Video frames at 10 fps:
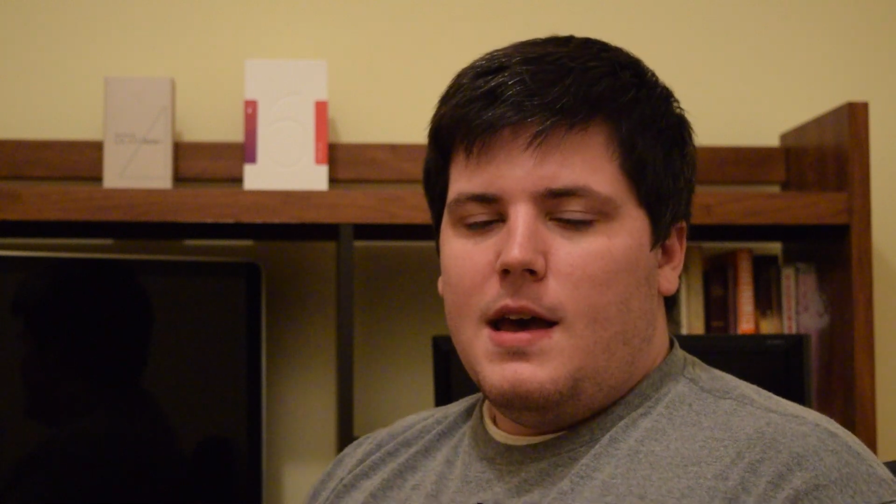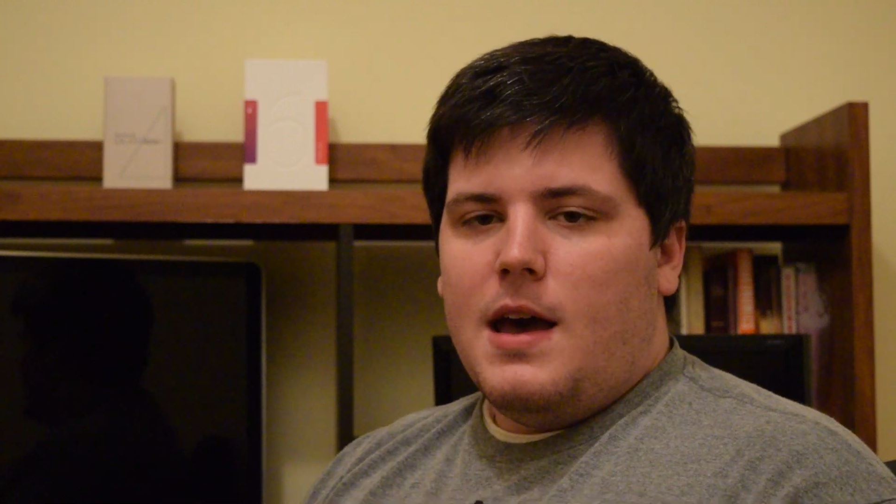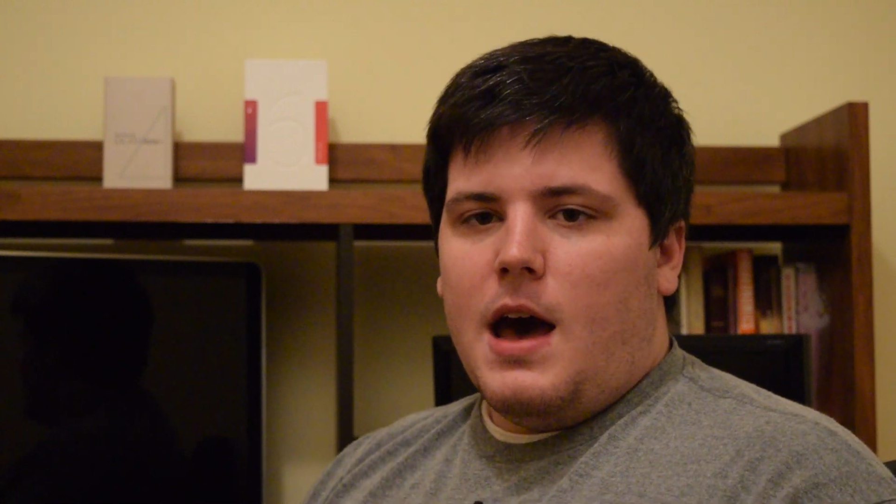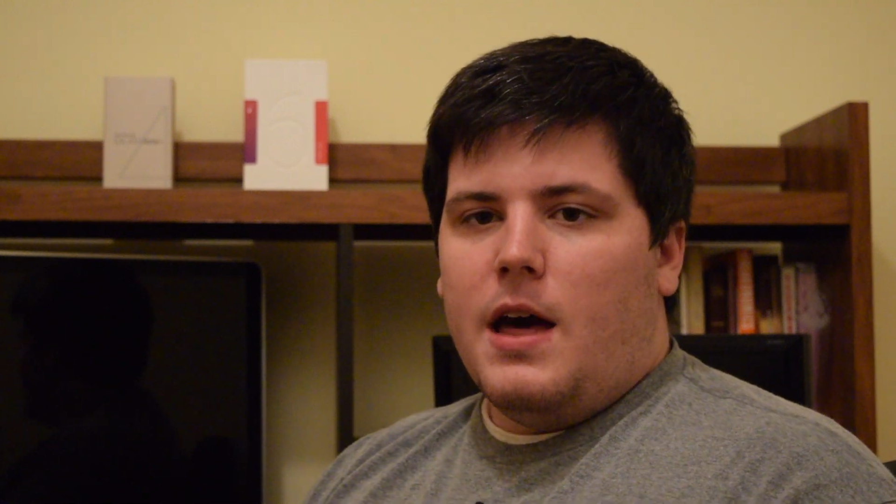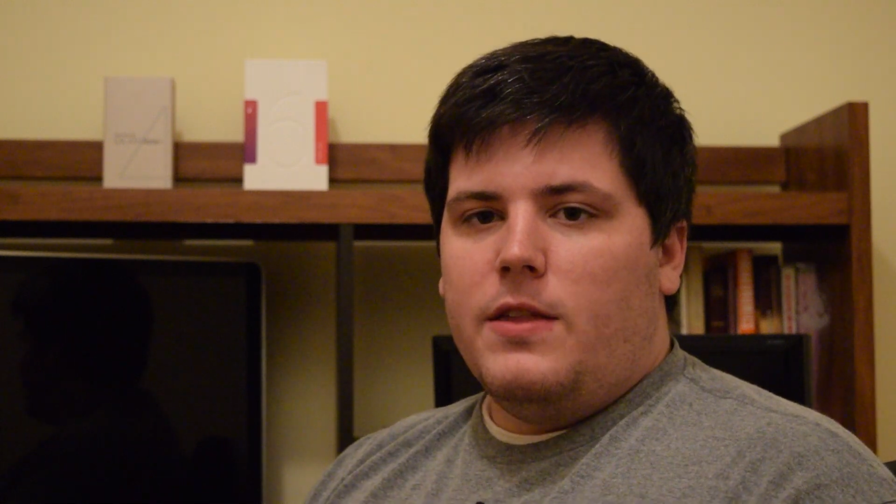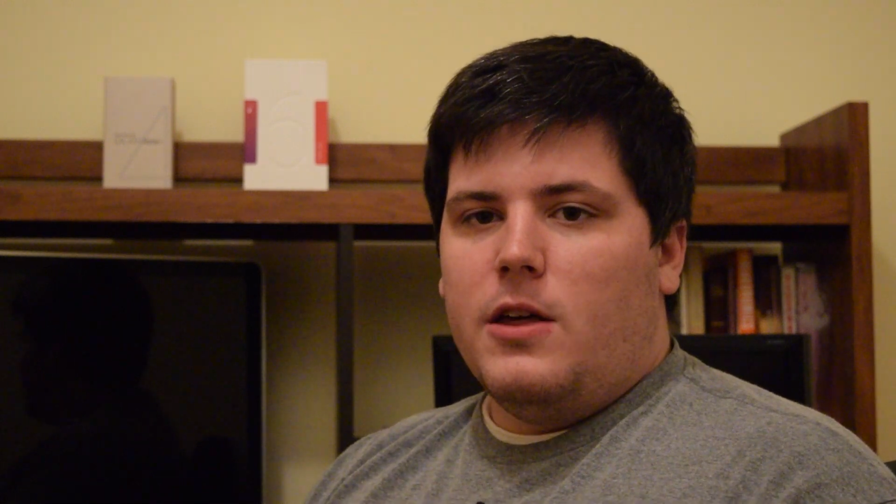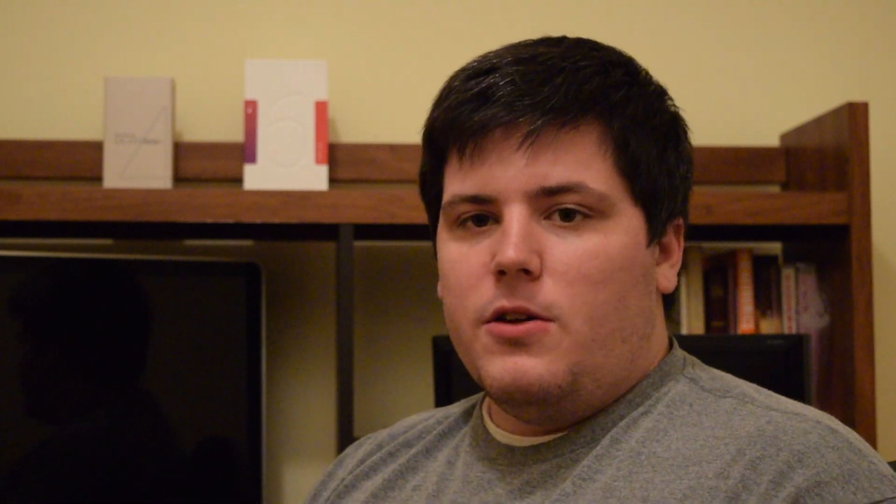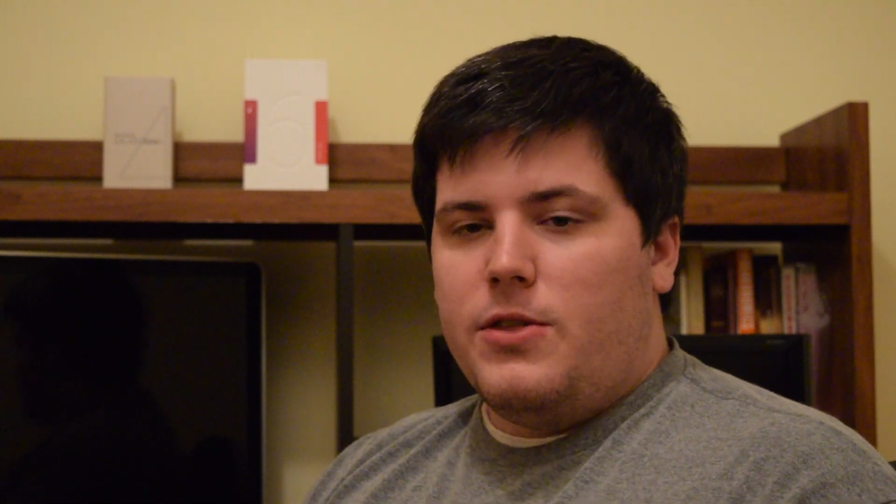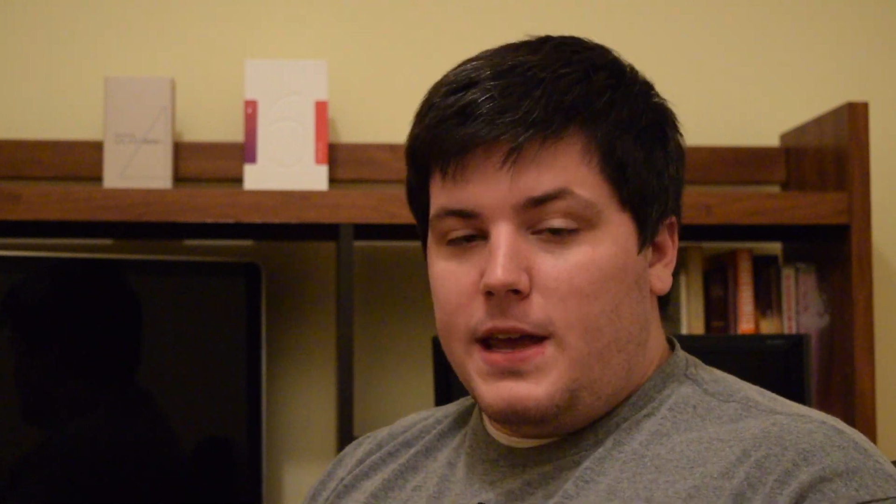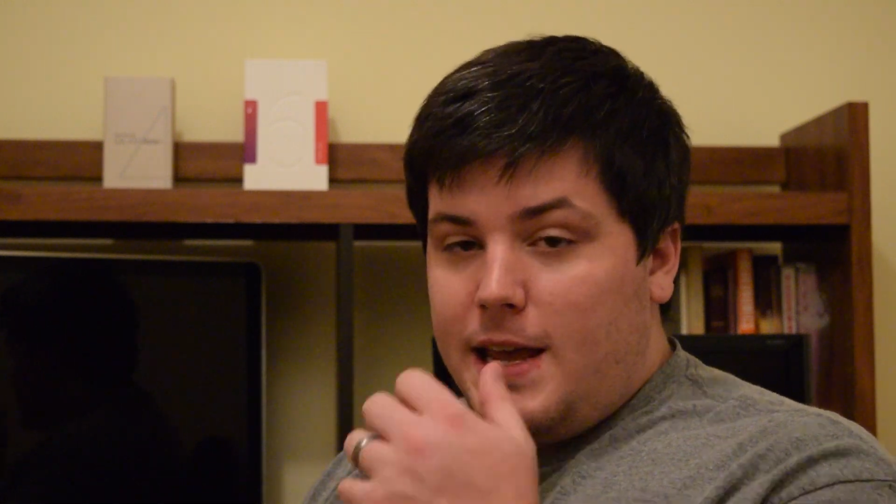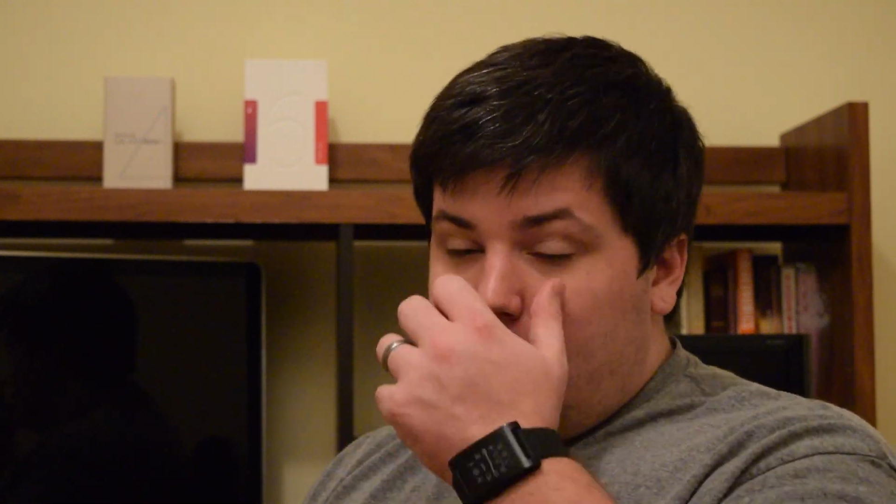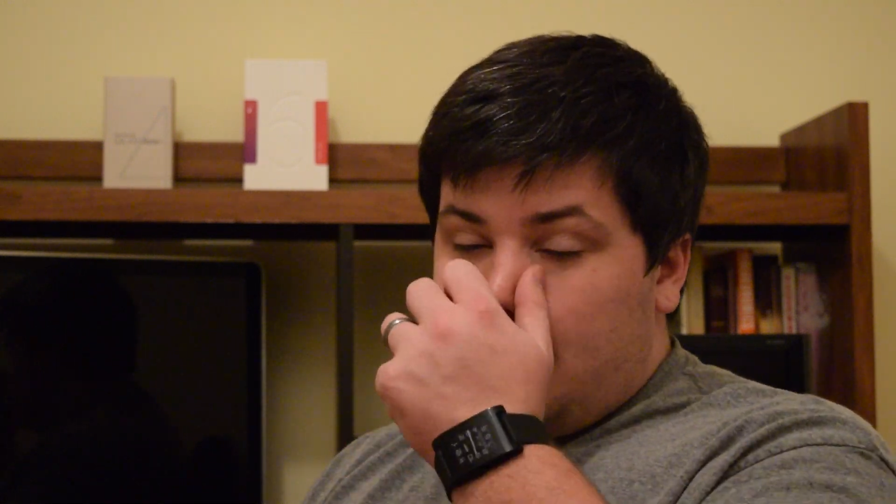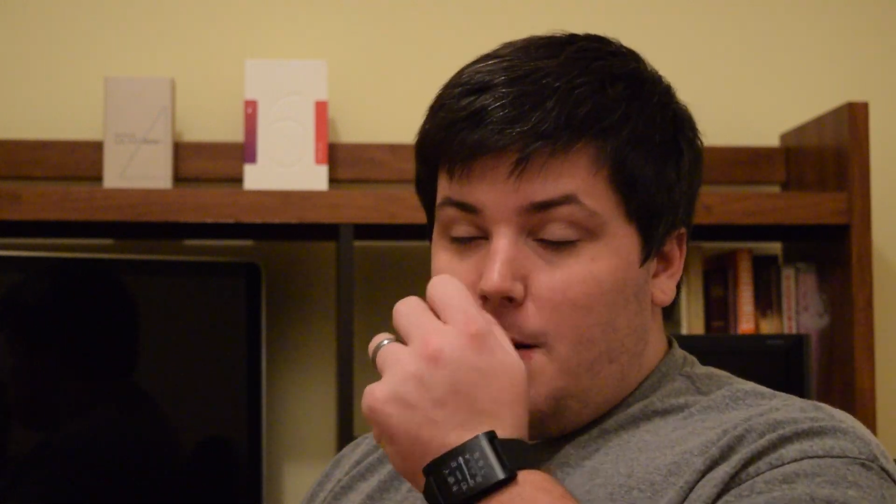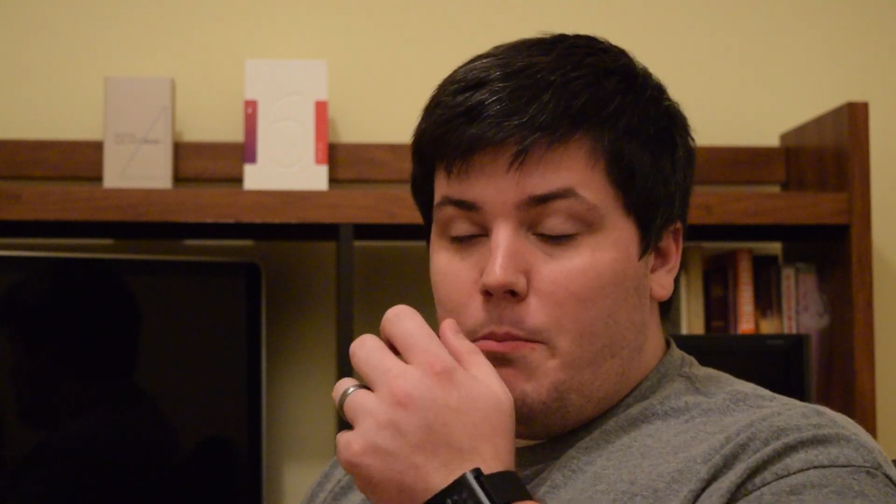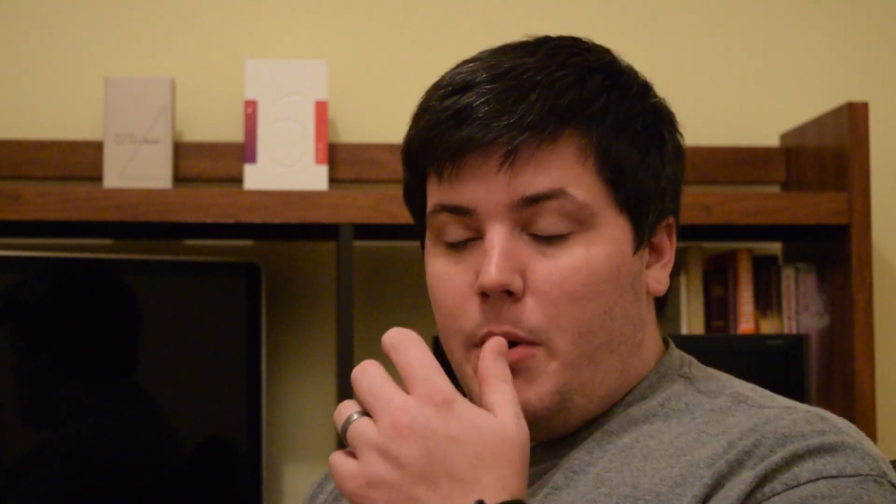The other thing
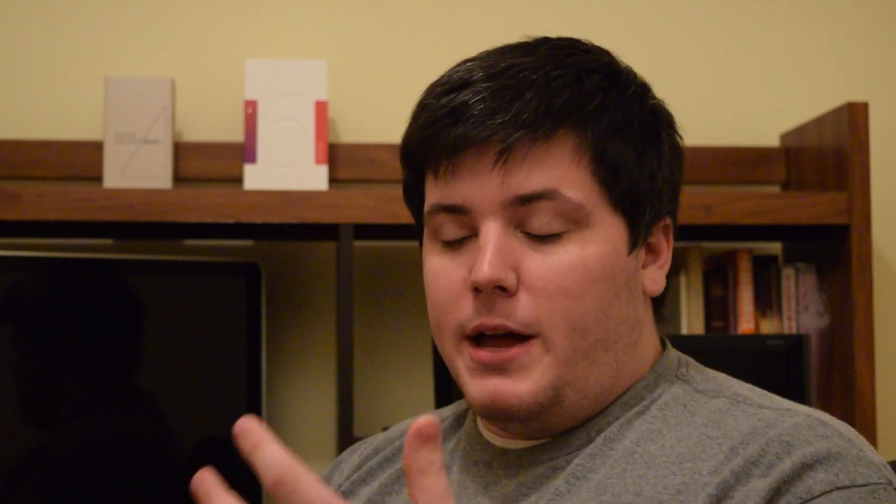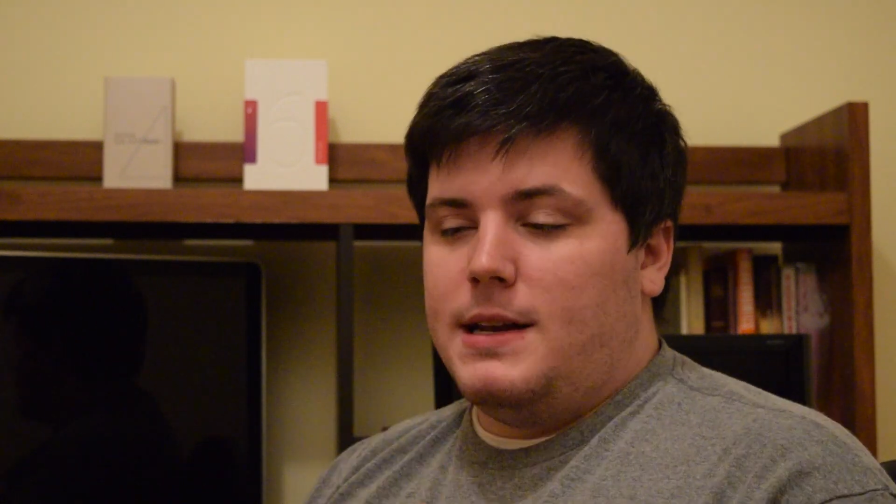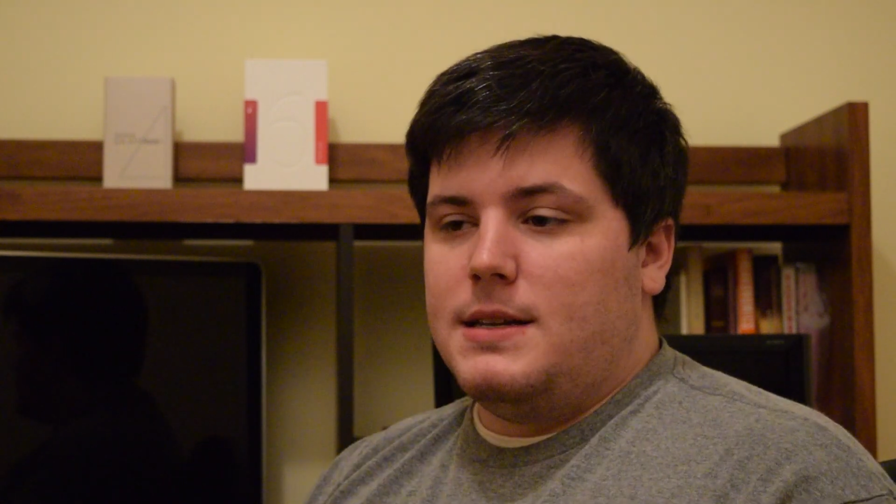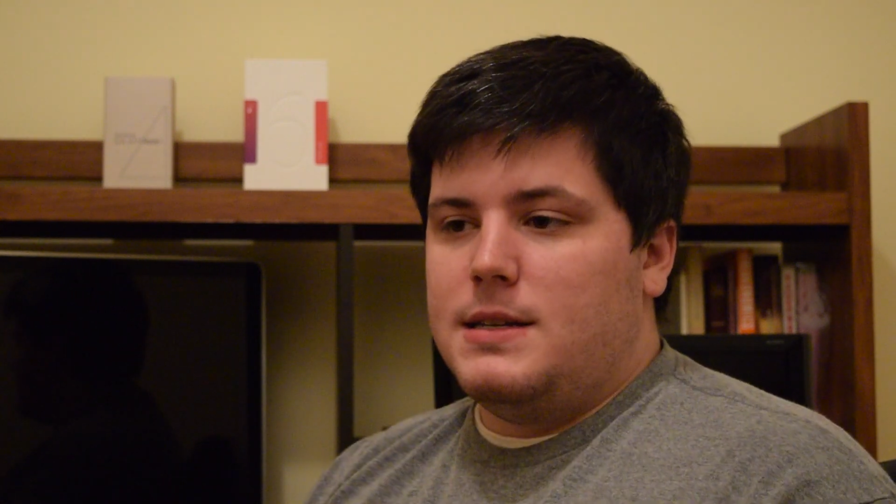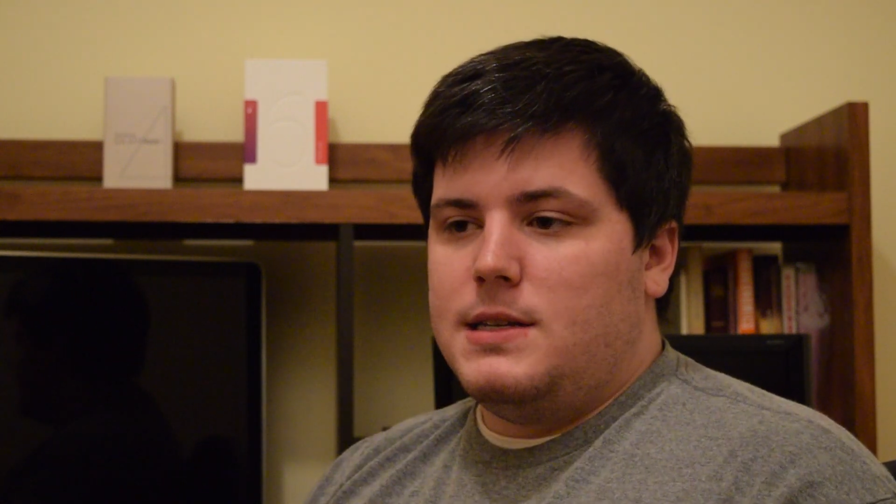is the buttons.